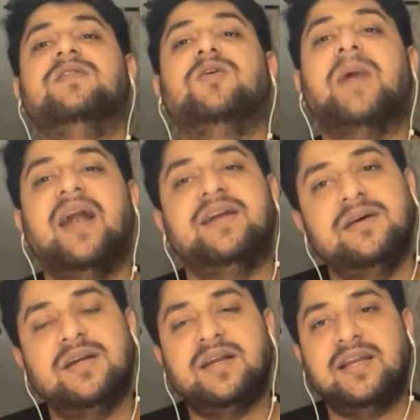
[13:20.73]
the
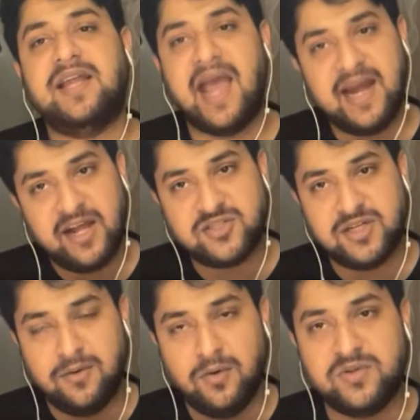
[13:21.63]
matter can
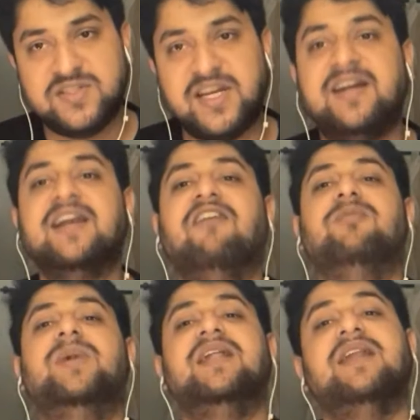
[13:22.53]
actually go to the central
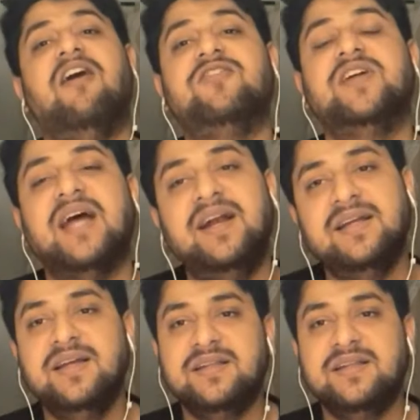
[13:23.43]
government, and after that,